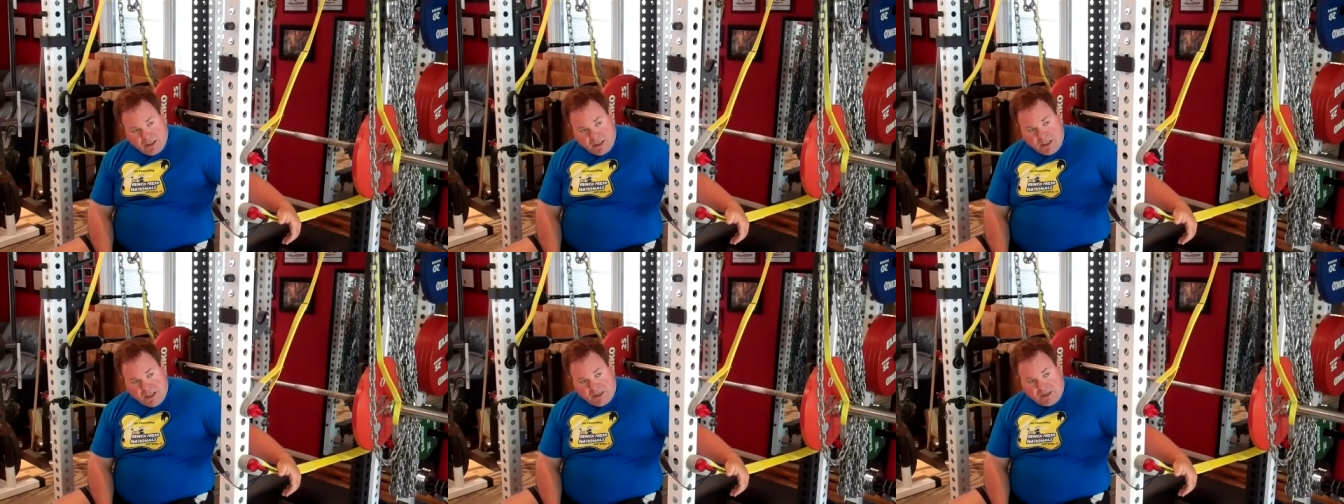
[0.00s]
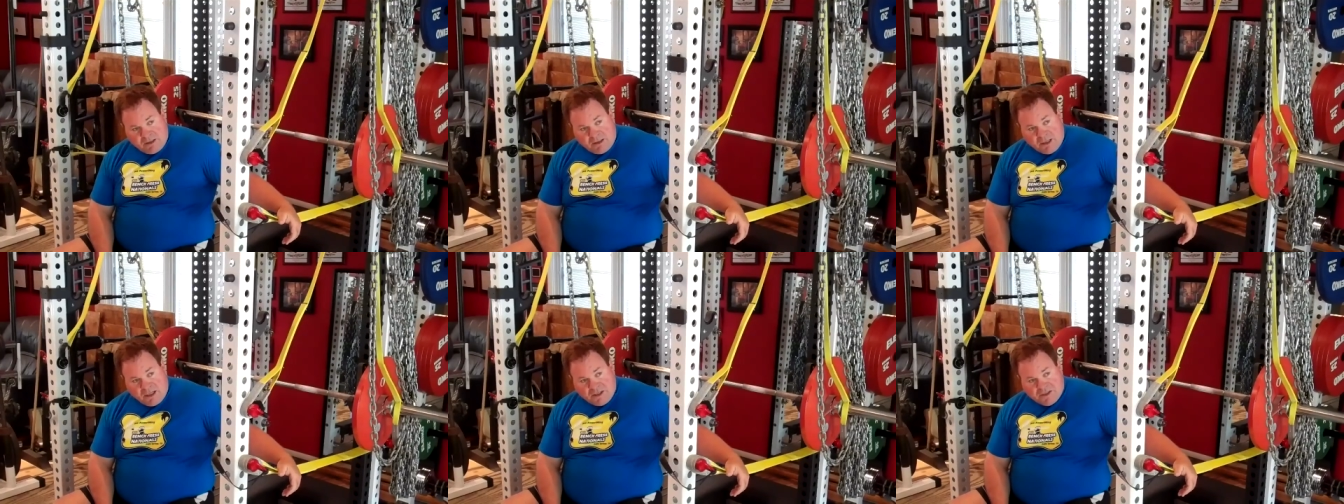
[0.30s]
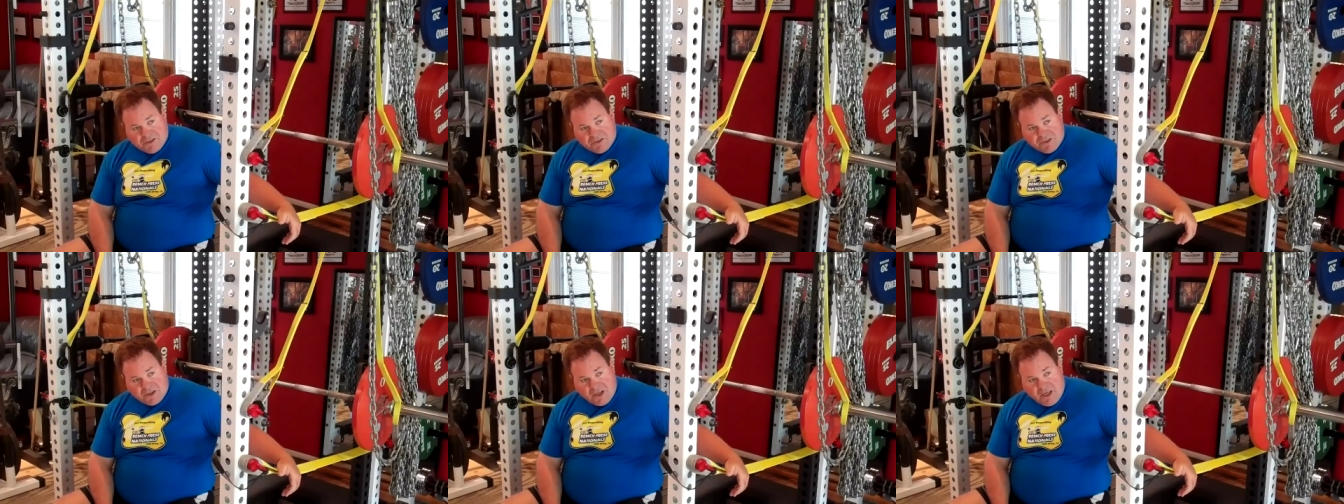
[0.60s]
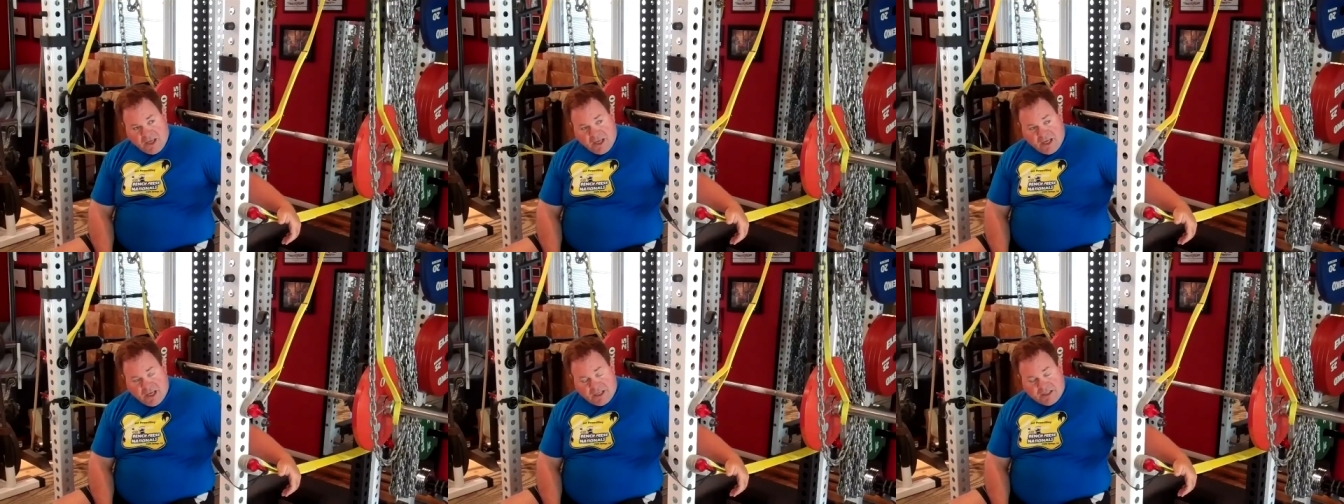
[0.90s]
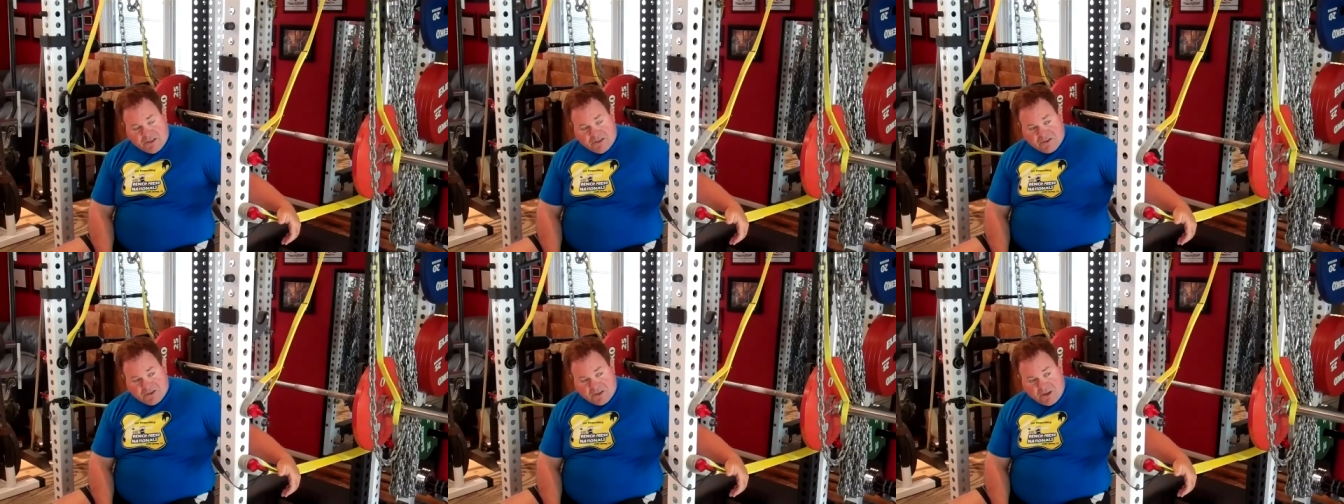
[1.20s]
and it does
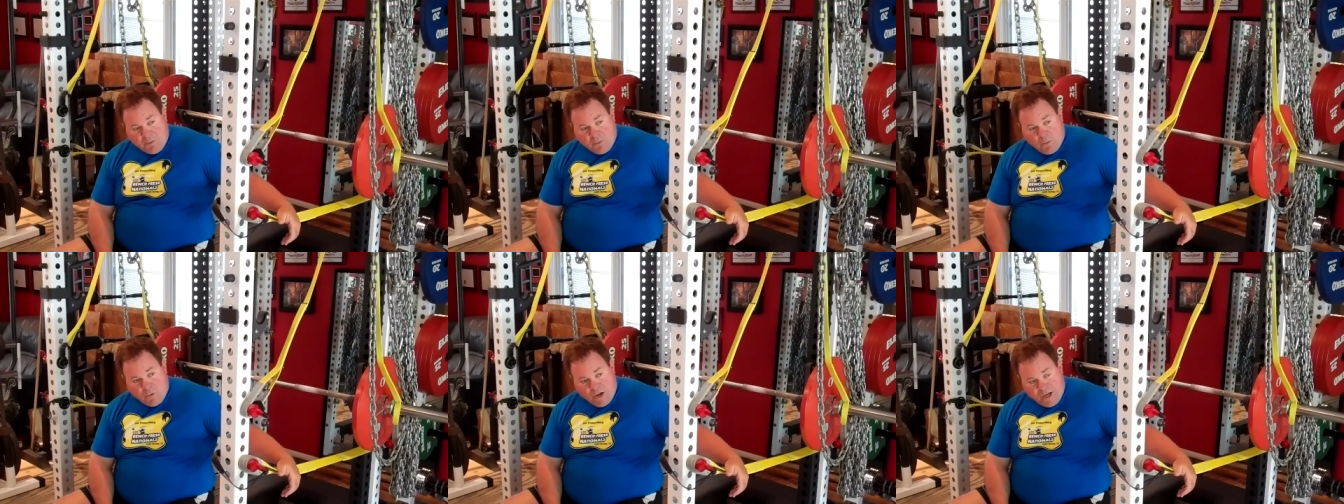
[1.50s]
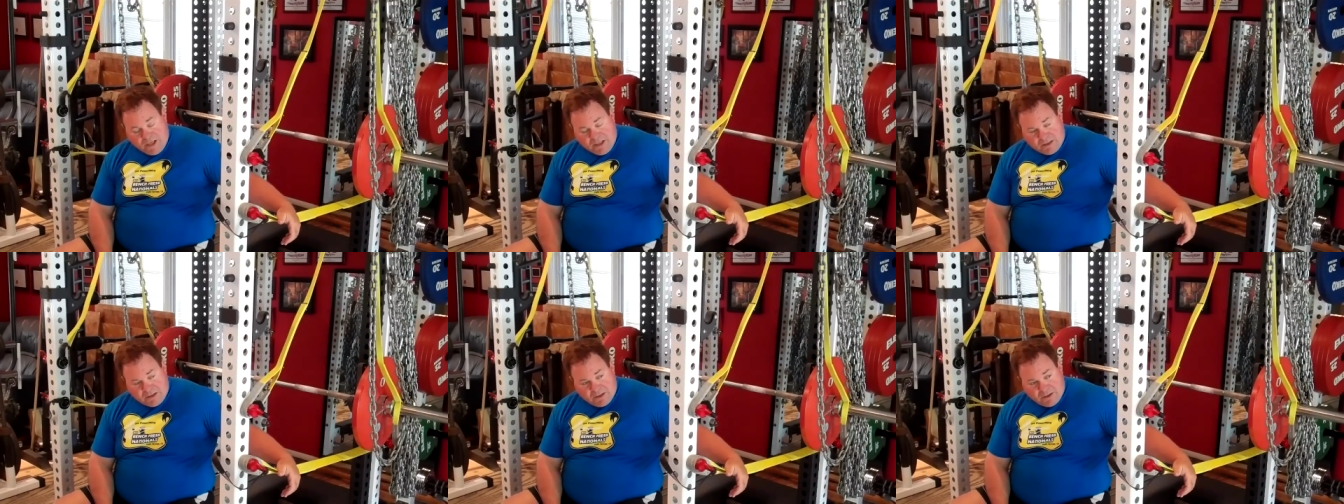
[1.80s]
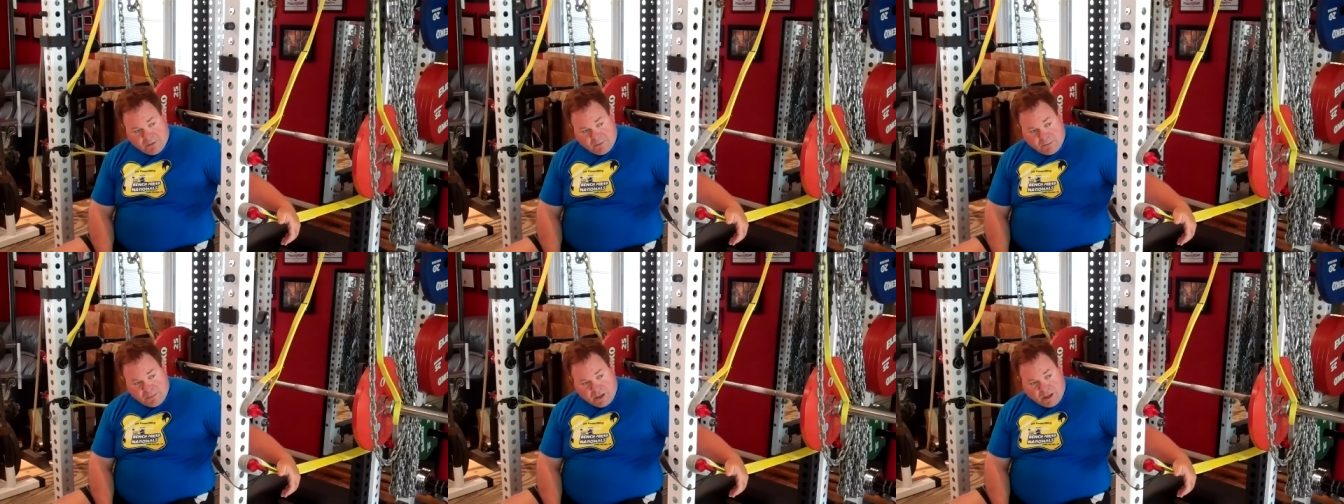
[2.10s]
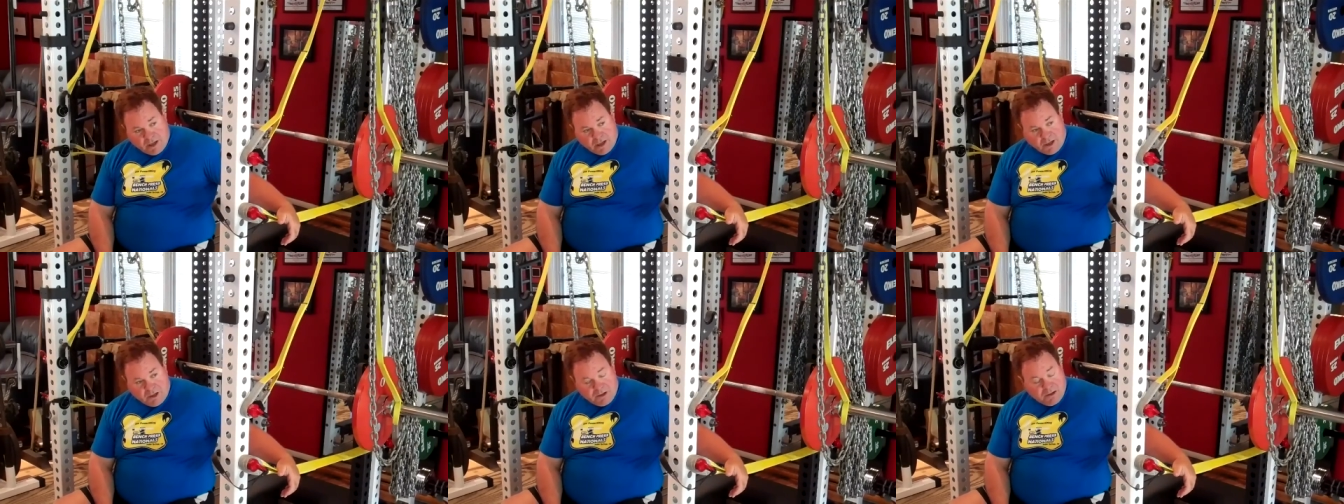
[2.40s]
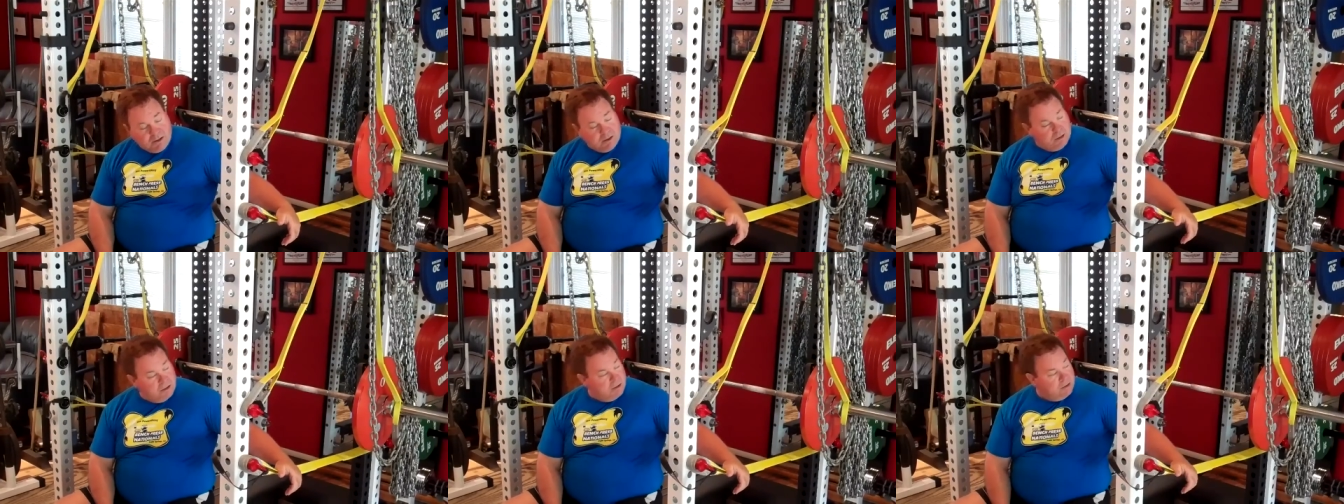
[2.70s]
add some weight to the
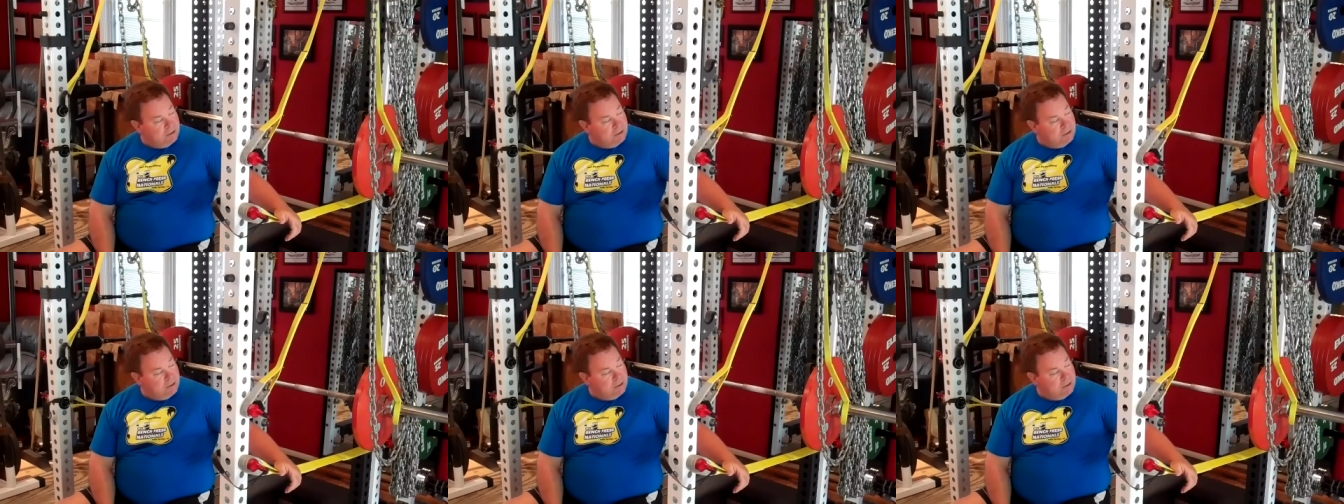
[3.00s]
bar